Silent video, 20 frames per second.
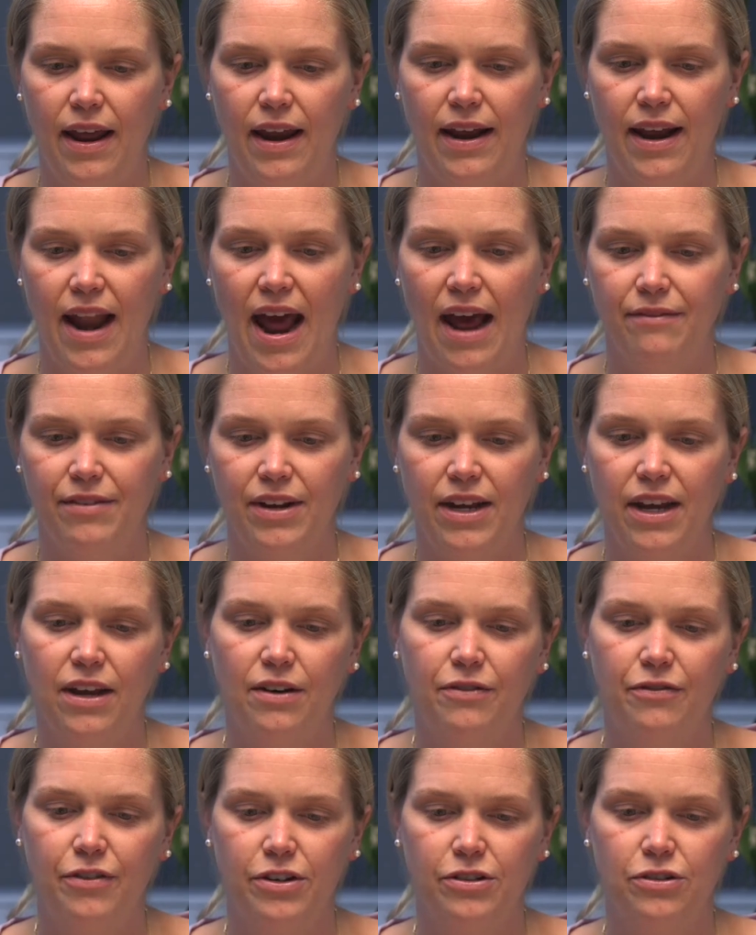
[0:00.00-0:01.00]
and an
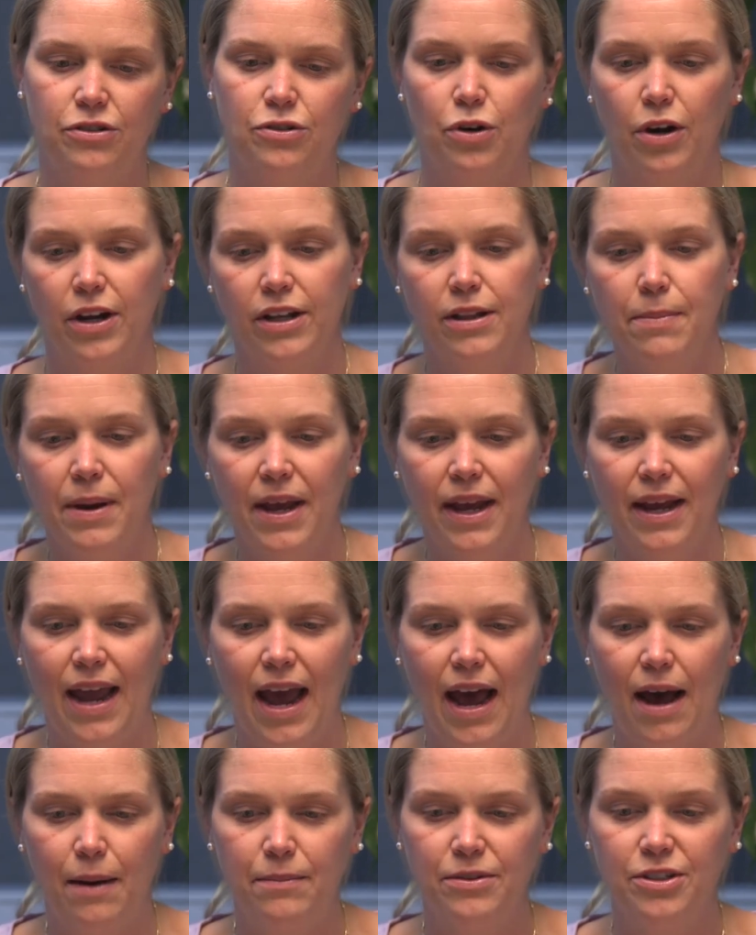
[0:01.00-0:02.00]
advocate for destroying the pay
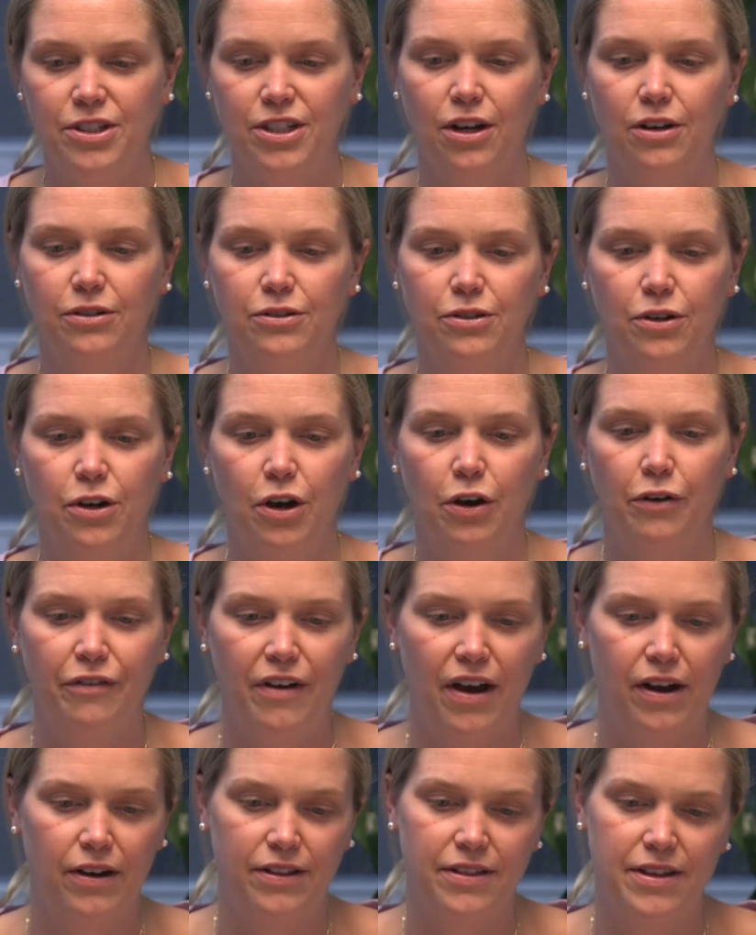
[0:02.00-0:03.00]
gap, she also
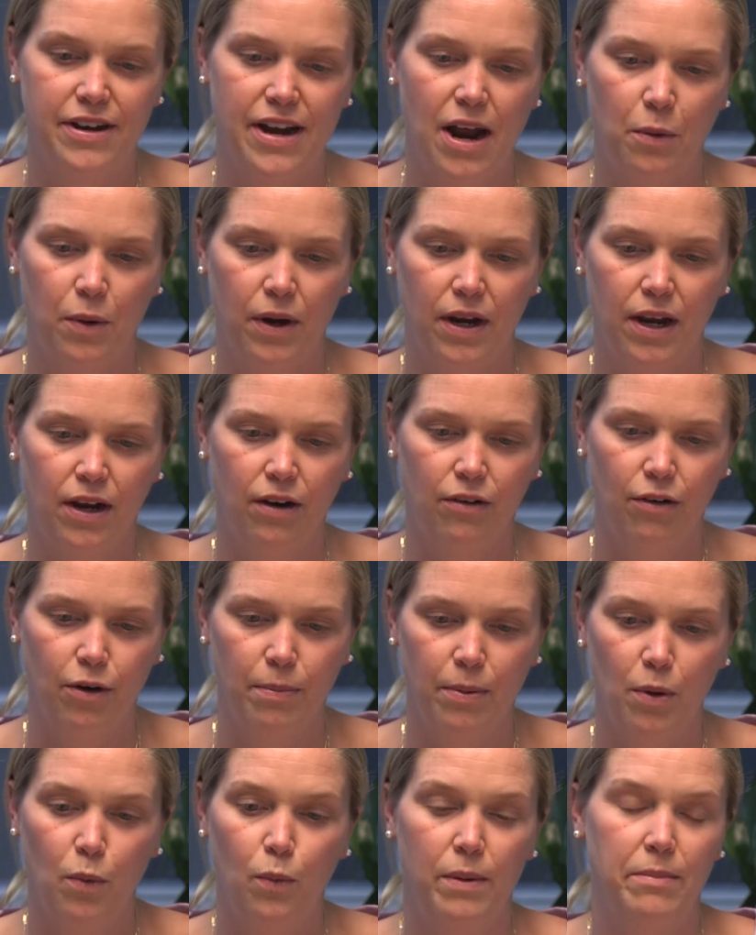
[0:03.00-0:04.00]
co-founded the networking
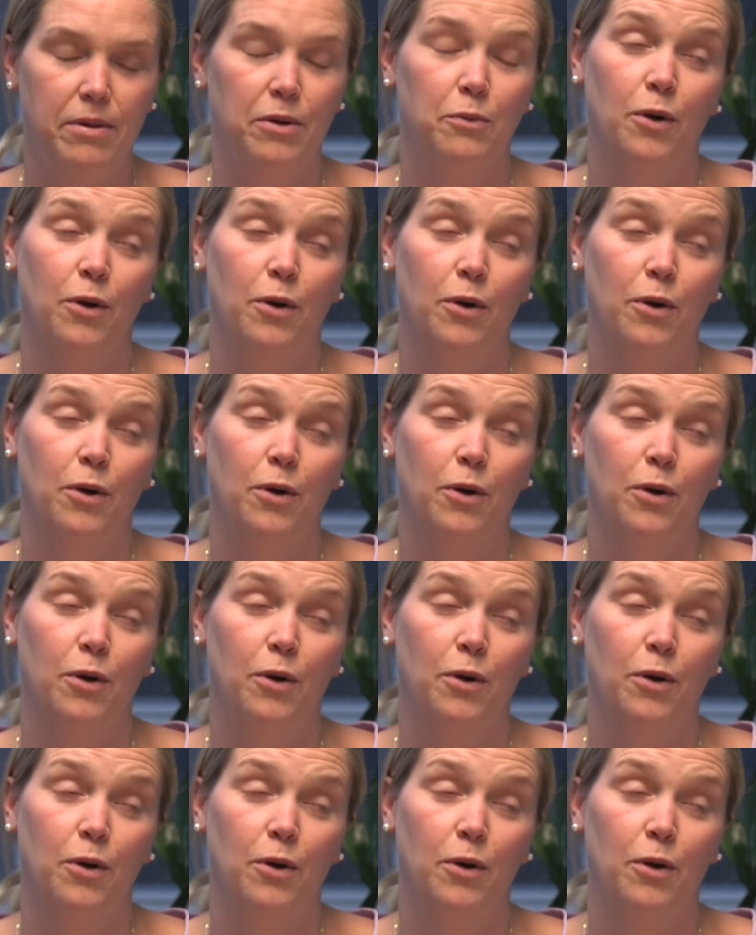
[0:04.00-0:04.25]
group Women